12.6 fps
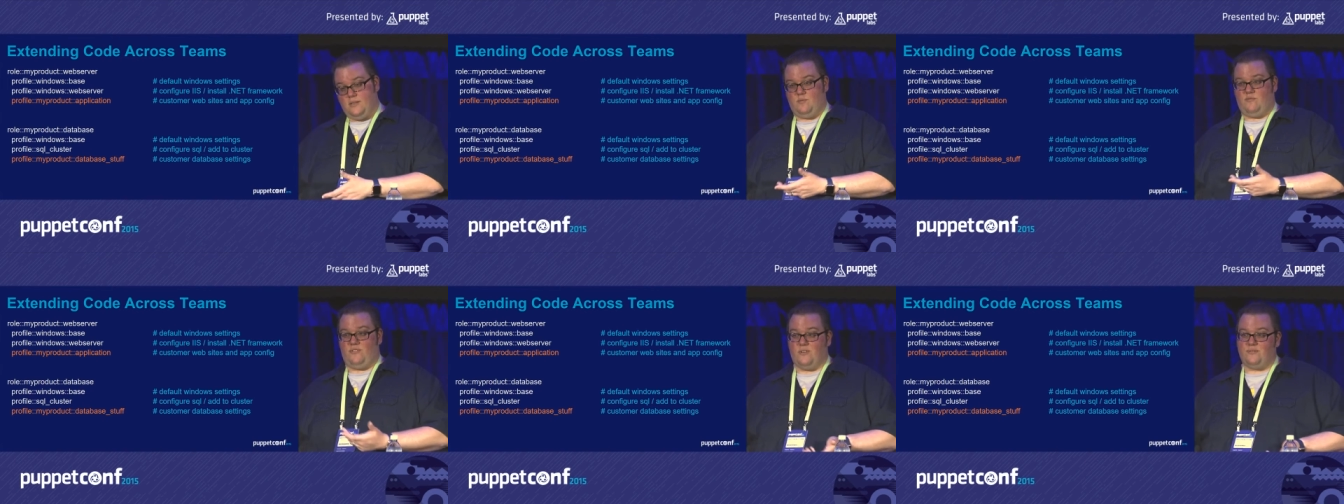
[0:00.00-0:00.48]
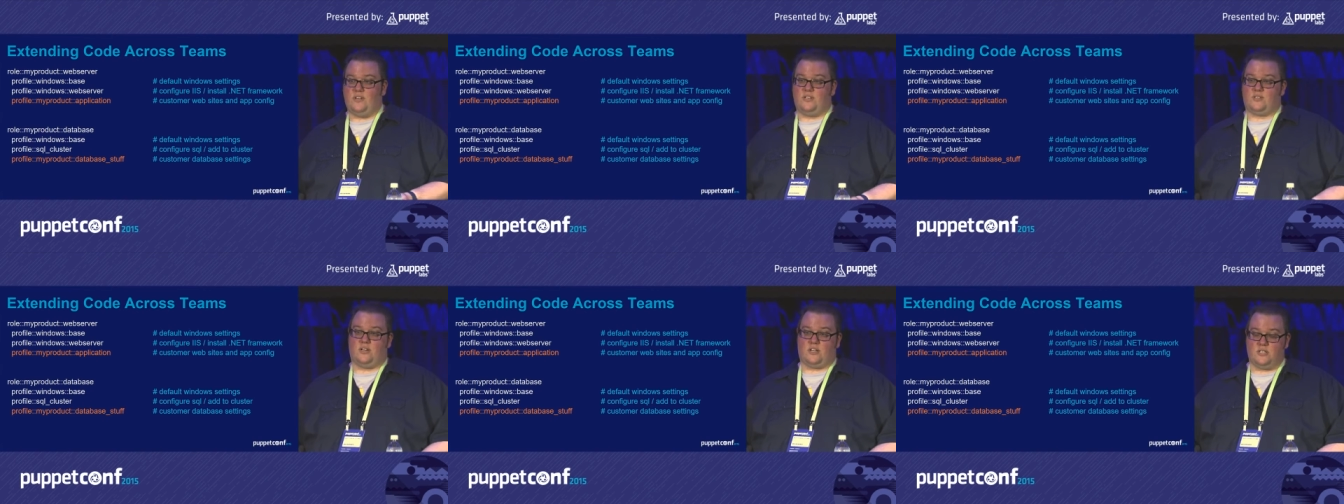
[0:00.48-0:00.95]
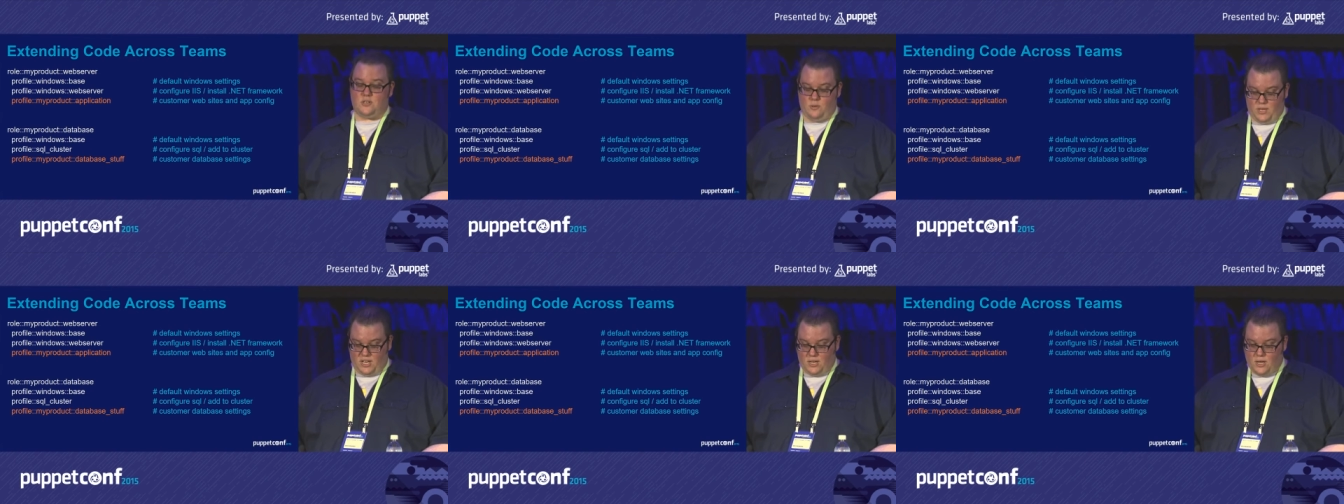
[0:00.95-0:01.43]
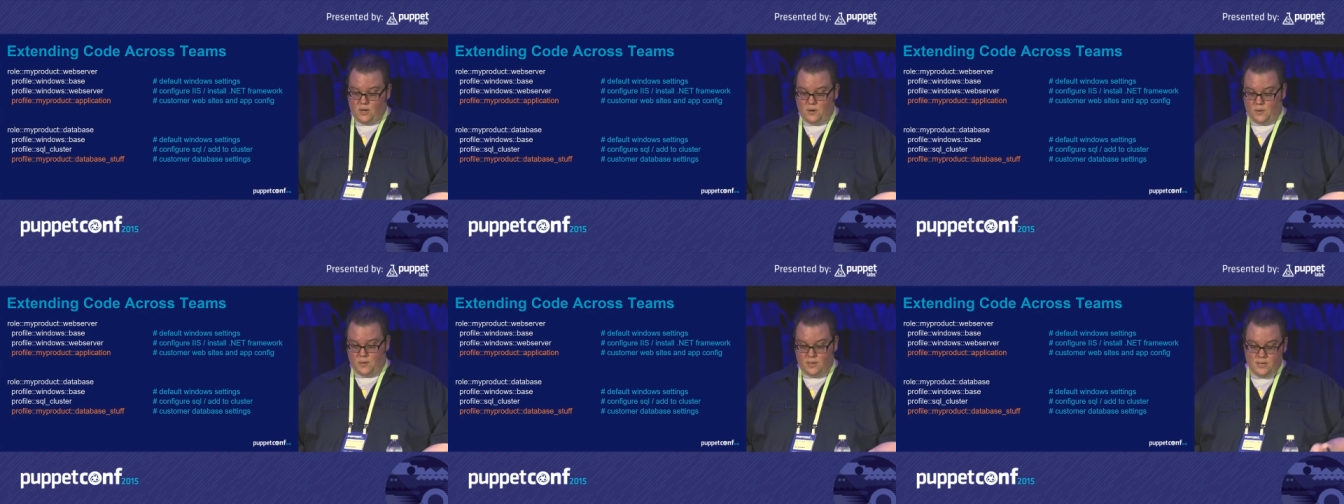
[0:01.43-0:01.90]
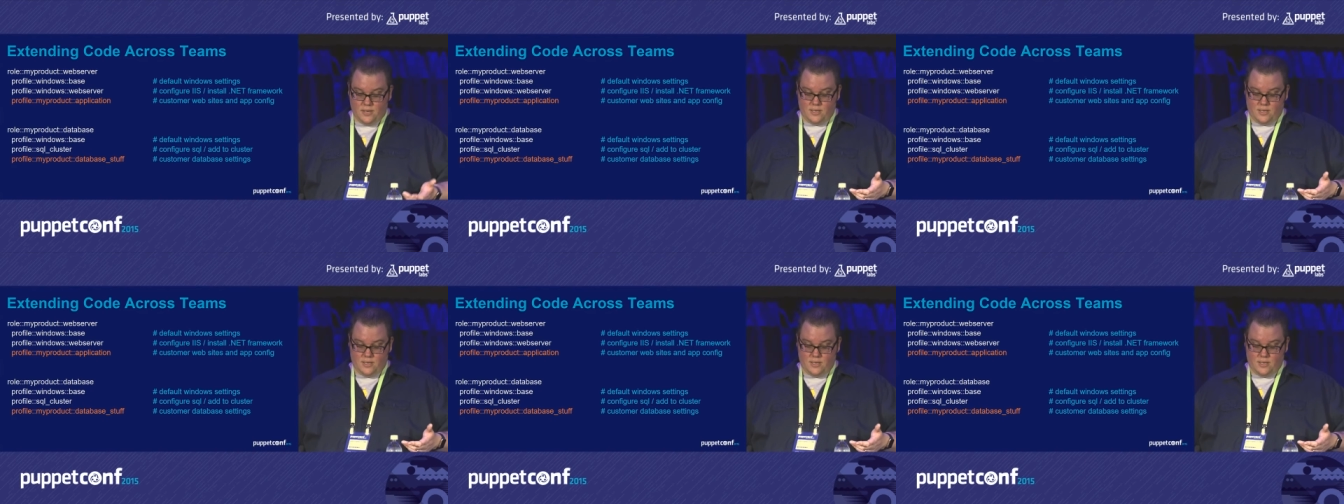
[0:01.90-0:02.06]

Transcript: feel free to start contributing code.